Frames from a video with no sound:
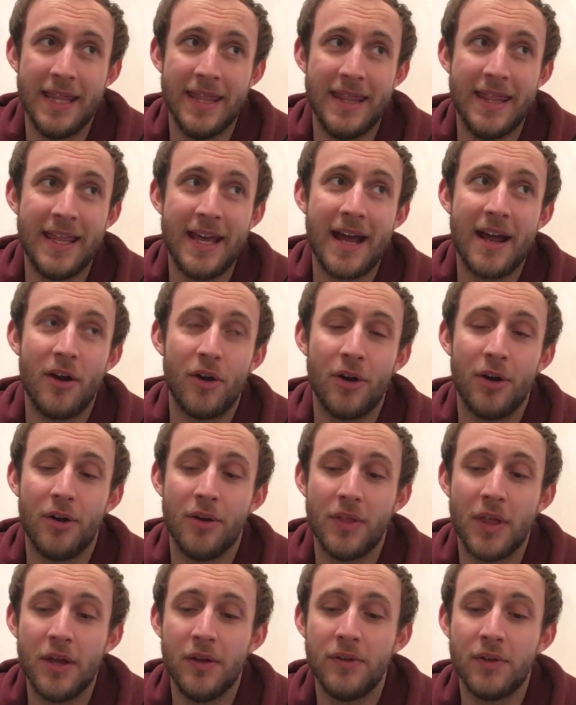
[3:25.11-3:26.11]

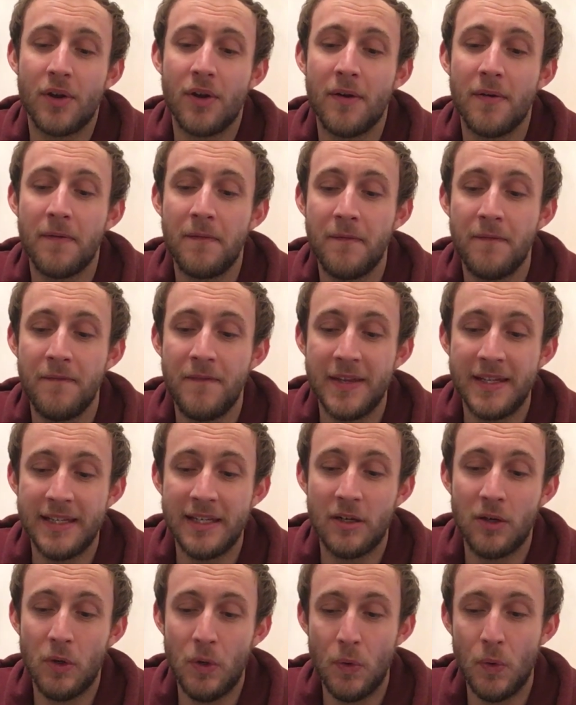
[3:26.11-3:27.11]
Those are
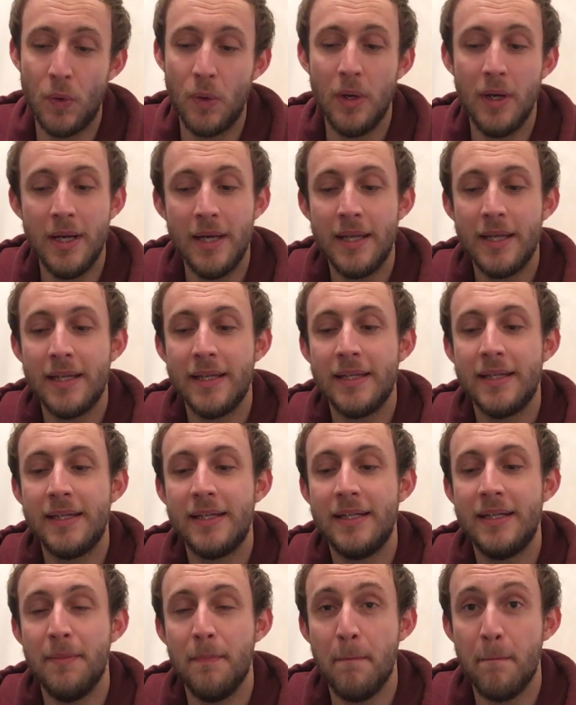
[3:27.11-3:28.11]
physical,
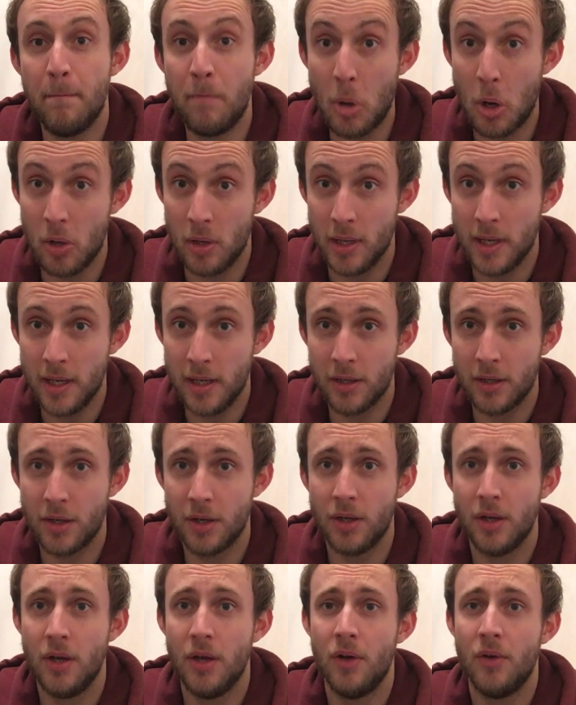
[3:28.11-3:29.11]
symbolic
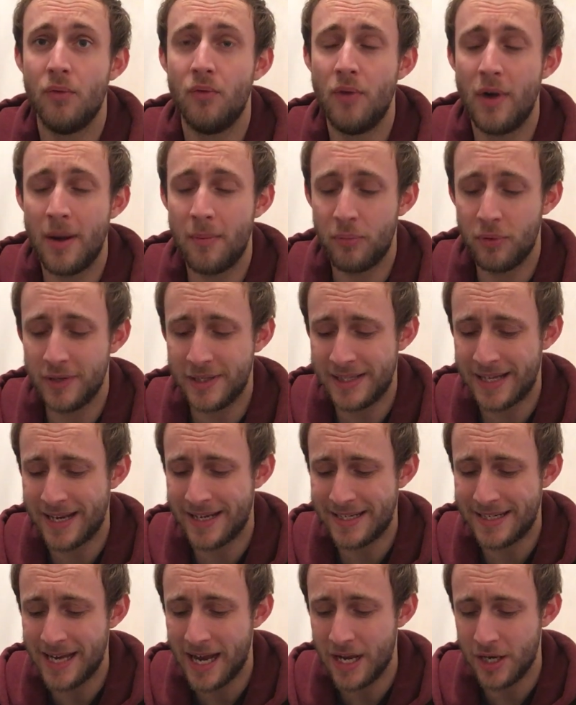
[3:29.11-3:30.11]

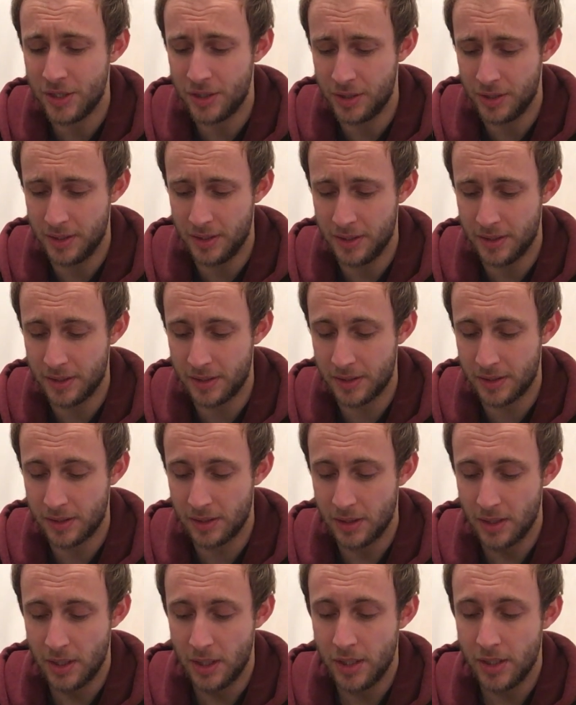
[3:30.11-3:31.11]
representations.
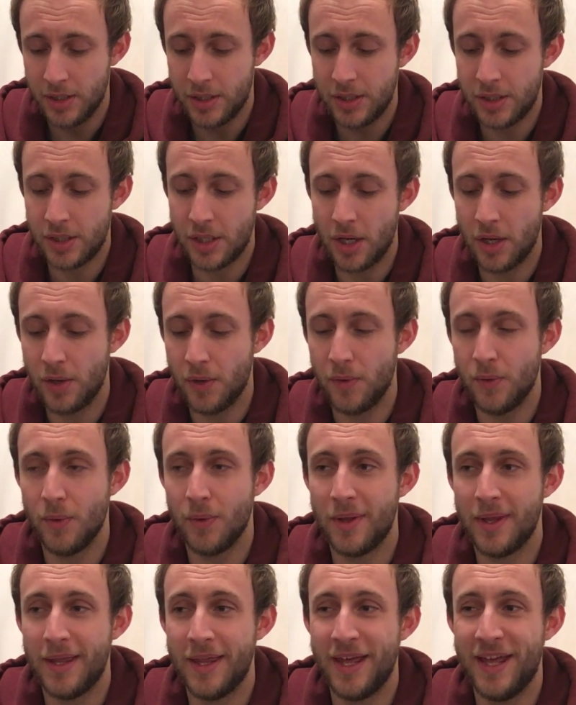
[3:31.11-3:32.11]
So
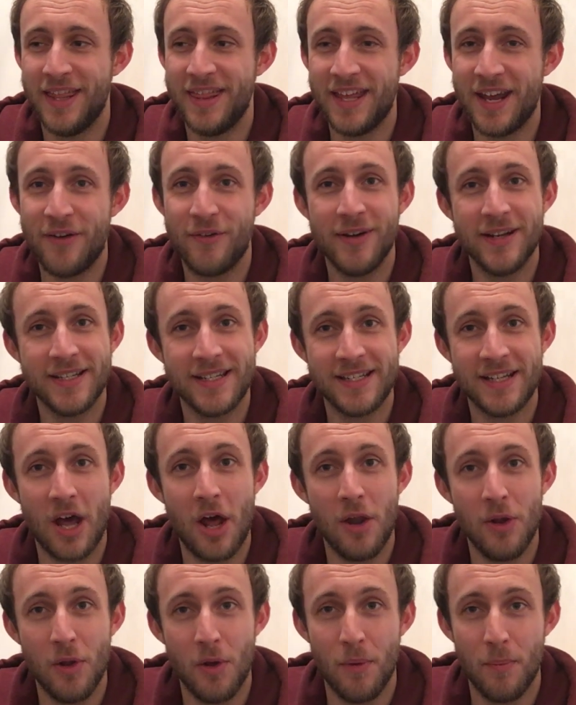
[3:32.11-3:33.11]
there is a
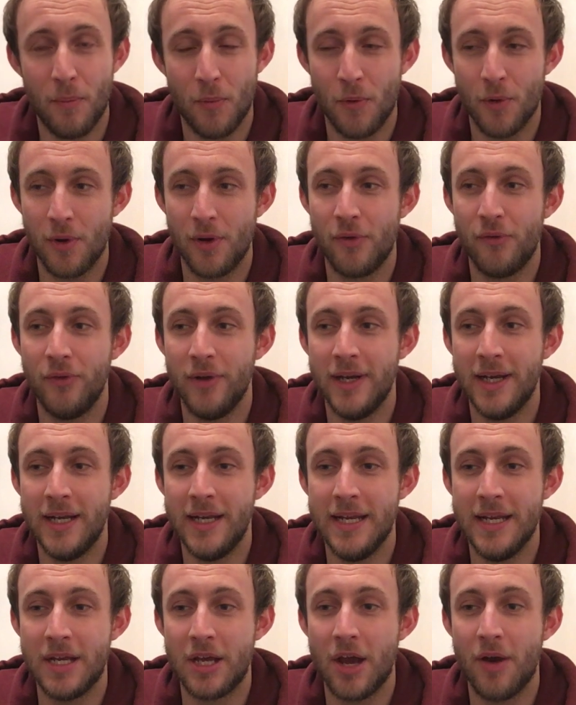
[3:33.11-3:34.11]
lot more
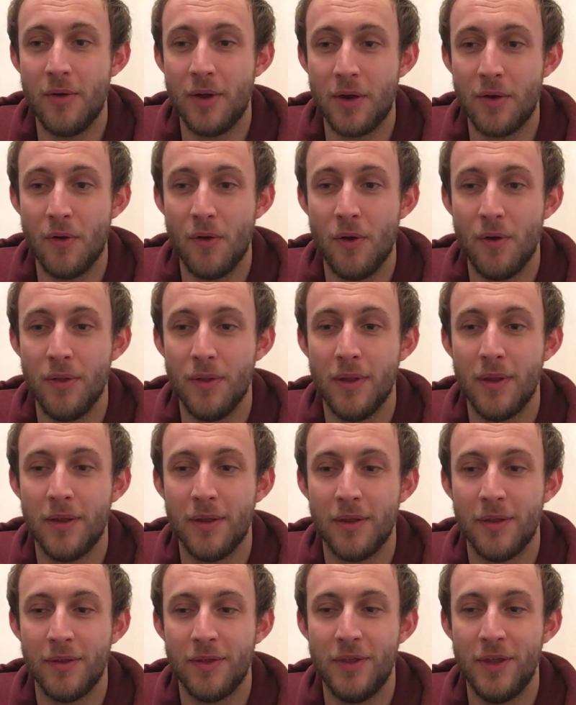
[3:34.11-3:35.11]
really going on
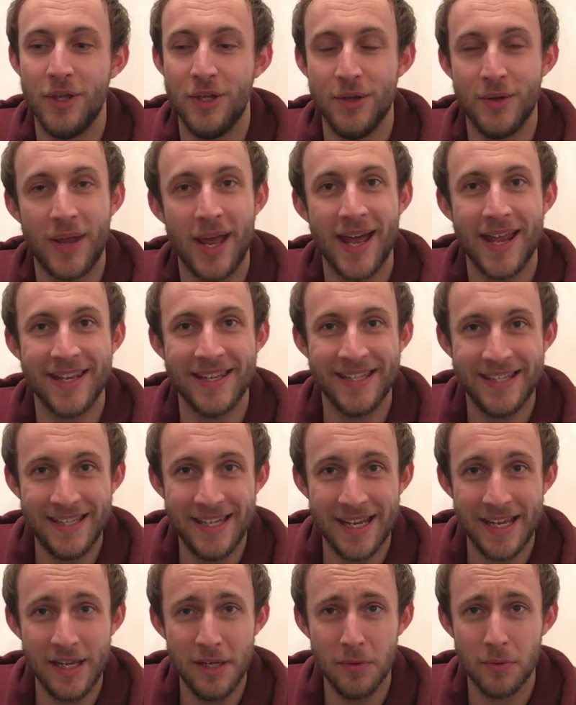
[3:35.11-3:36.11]
that you can't
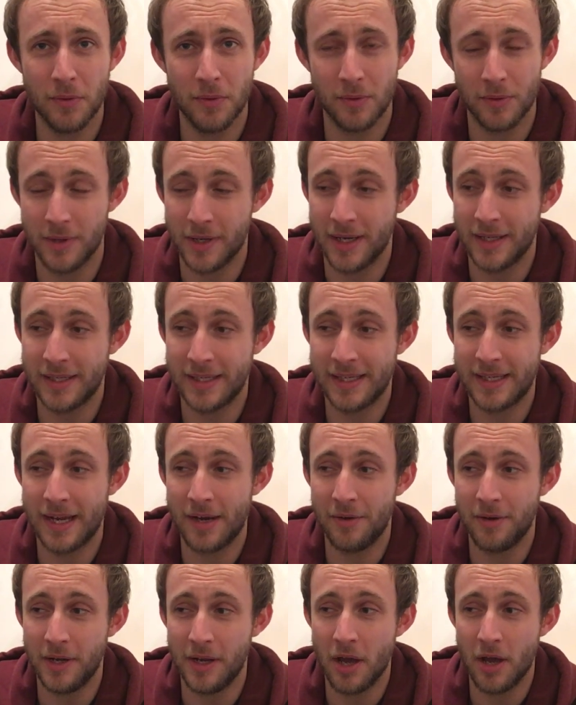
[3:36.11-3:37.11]
see or
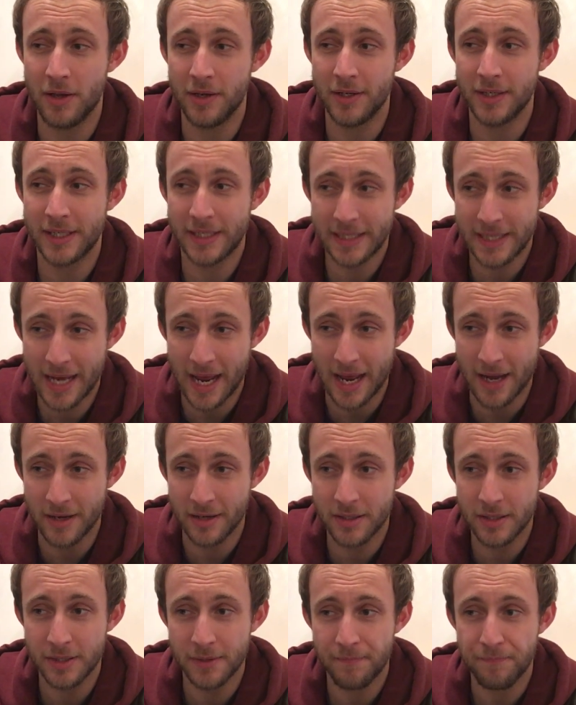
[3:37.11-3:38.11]
necessarily
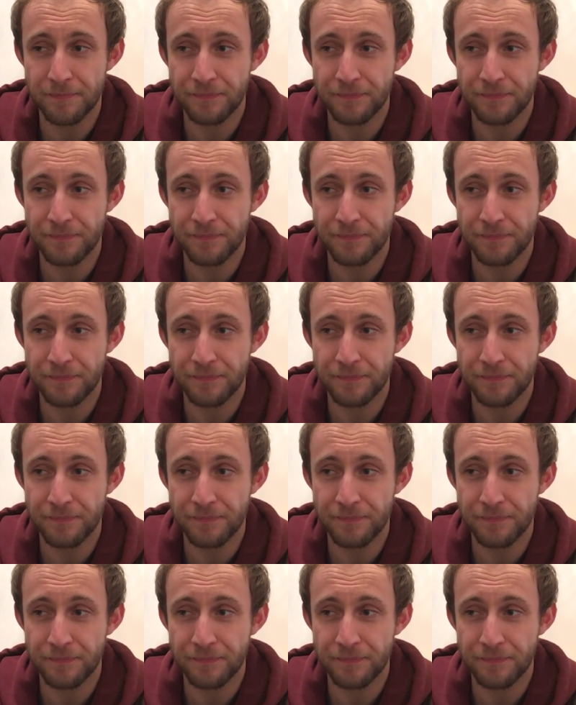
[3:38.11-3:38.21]
understand.